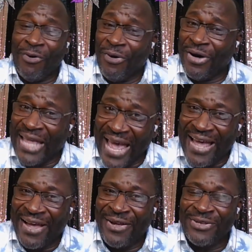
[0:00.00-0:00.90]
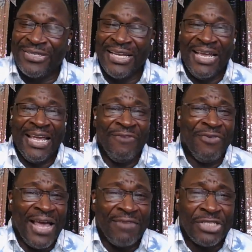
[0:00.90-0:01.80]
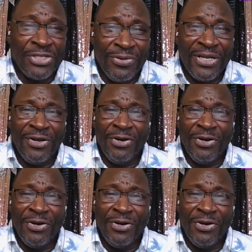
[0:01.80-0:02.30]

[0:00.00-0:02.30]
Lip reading: or gals, if you have student